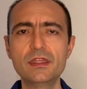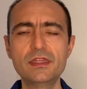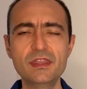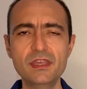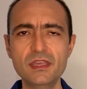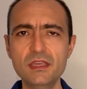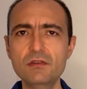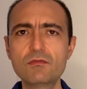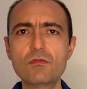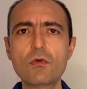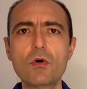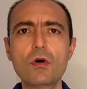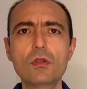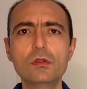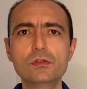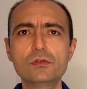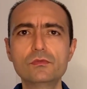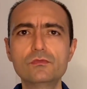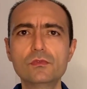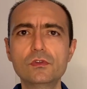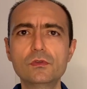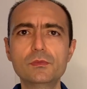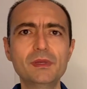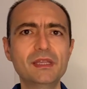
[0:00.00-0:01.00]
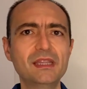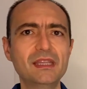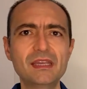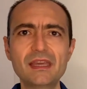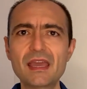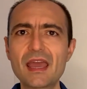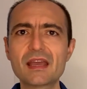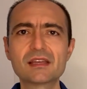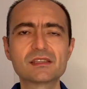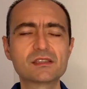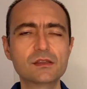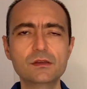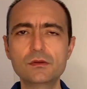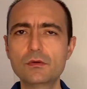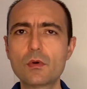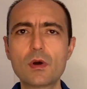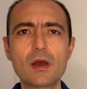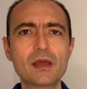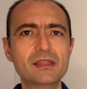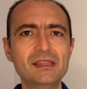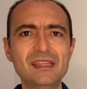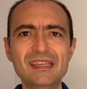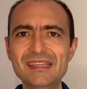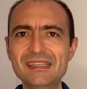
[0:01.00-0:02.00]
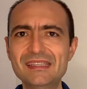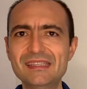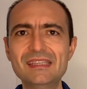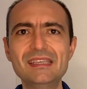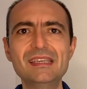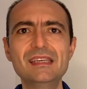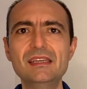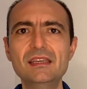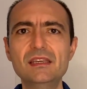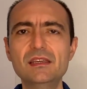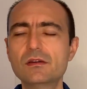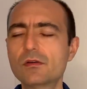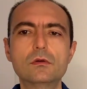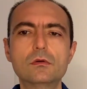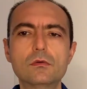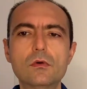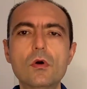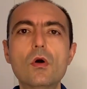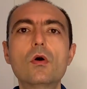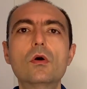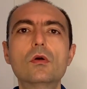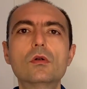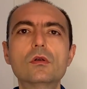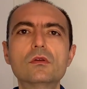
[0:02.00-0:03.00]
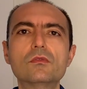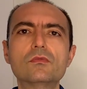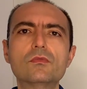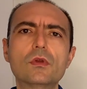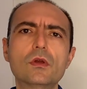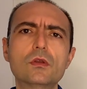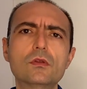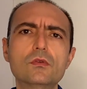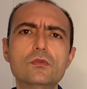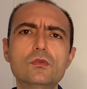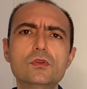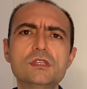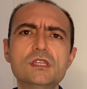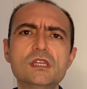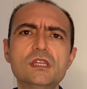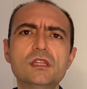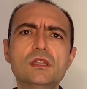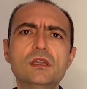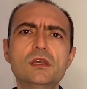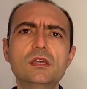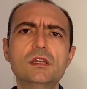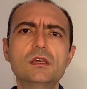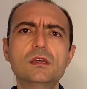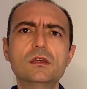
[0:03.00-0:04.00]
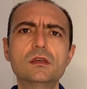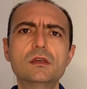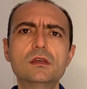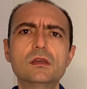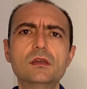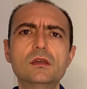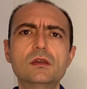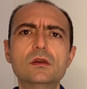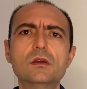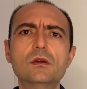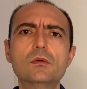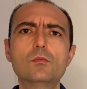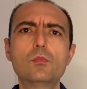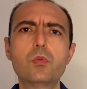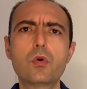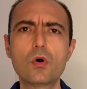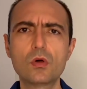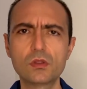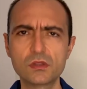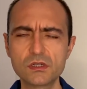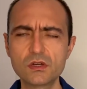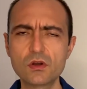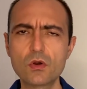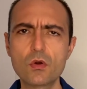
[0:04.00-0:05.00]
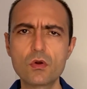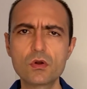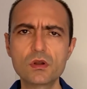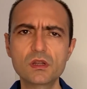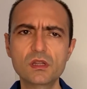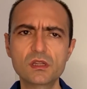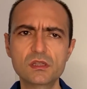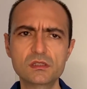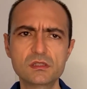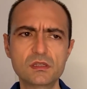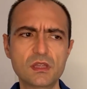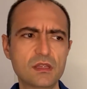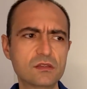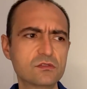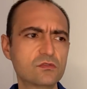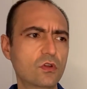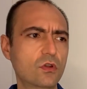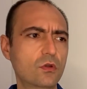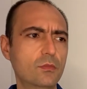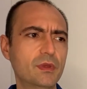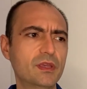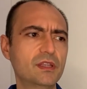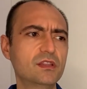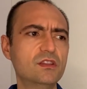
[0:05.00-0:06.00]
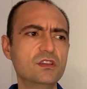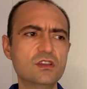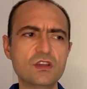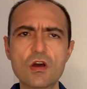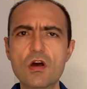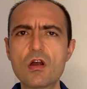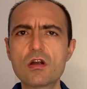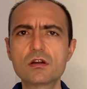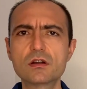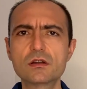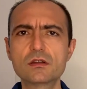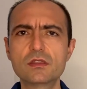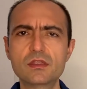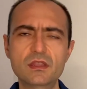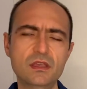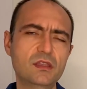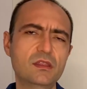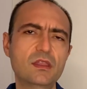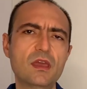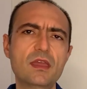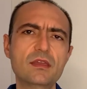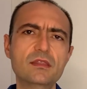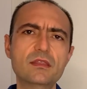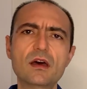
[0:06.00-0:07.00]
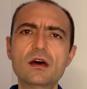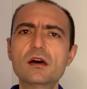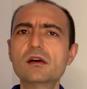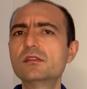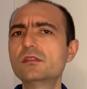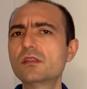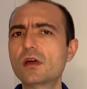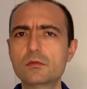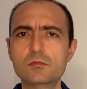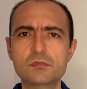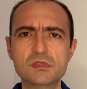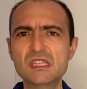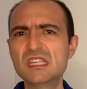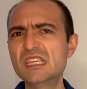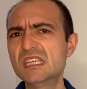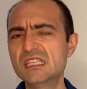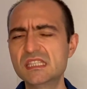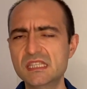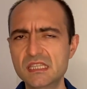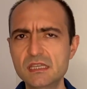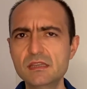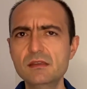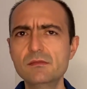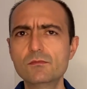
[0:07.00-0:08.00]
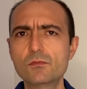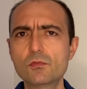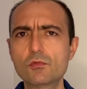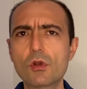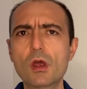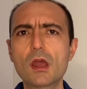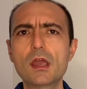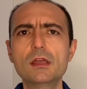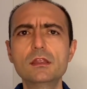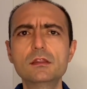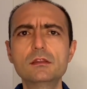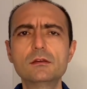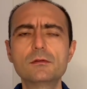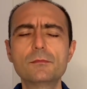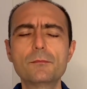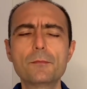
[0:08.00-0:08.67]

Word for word: d volume will be dx, dy, dz. Or if you're using the polar coordinates, that's going to be dr, d theta times dz, right?